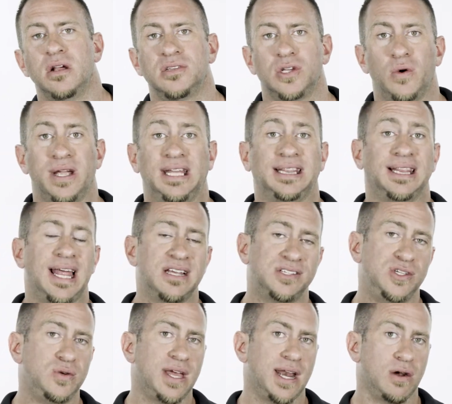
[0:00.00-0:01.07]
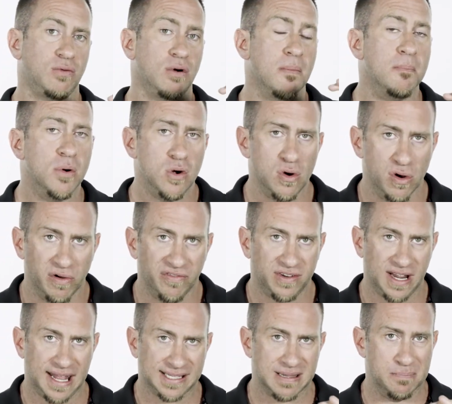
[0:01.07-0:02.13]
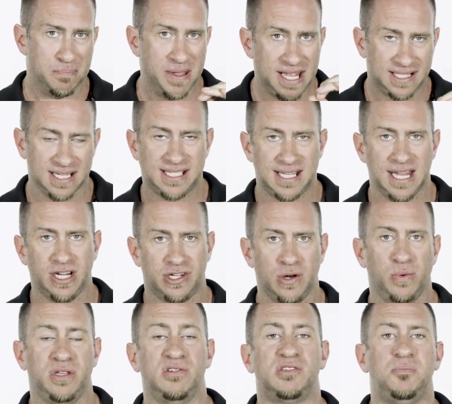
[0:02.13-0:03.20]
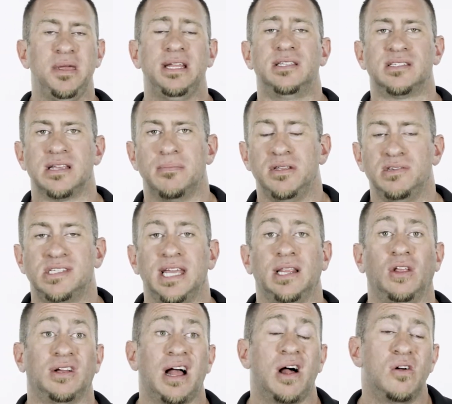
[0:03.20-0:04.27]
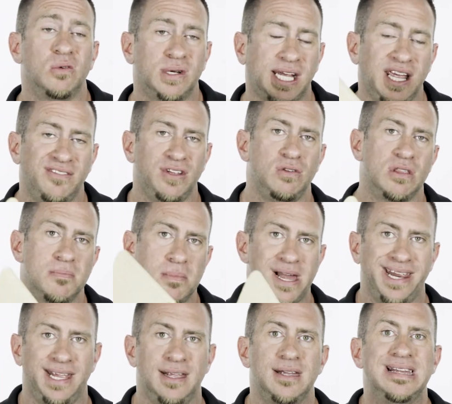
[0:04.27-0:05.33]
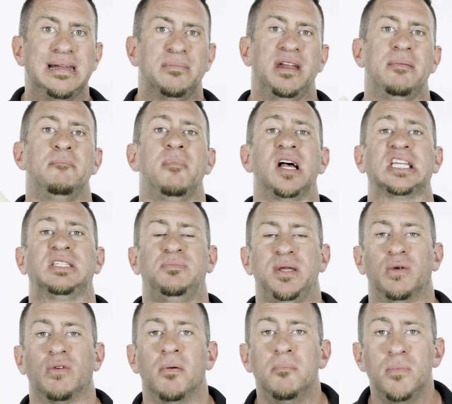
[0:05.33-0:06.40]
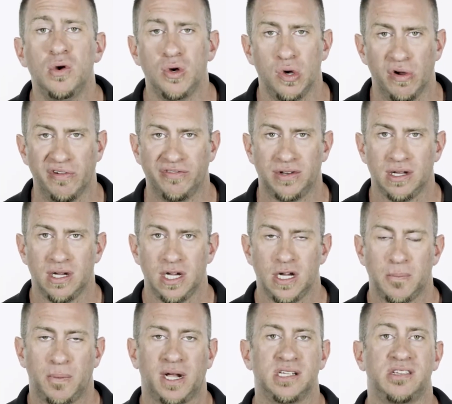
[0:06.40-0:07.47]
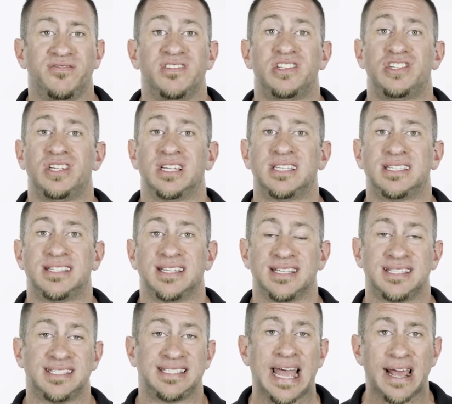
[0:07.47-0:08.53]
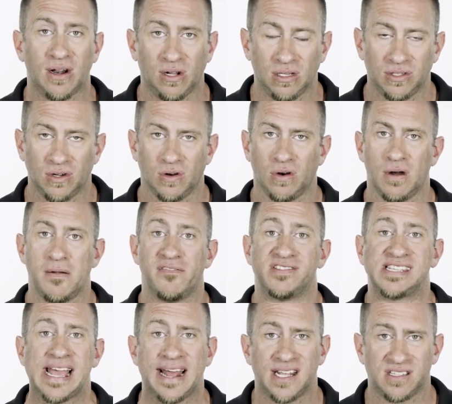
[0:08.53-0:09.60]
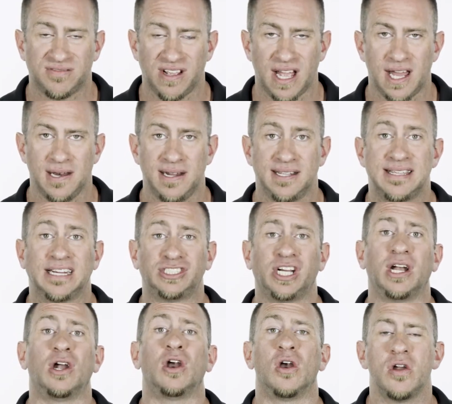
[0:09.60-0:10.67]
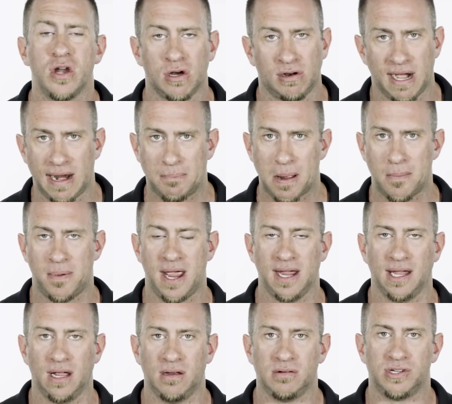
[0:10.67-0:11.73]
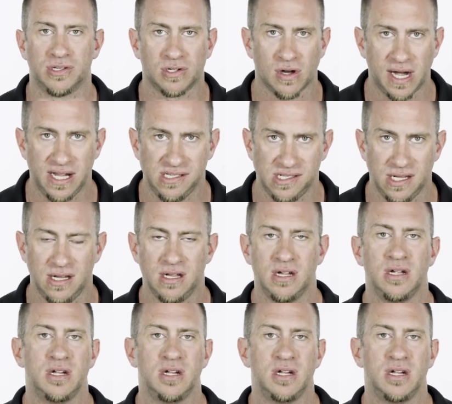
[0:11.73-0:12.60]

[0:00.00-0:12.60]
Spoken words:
So unless you get it removed, now that's a big distinction. When you speak to somebody, you say, look, I'll give you the money, but it must be removed. Because if it's just settled or satisfied, it's actually going to hurt your credit by paying it, which is crazy.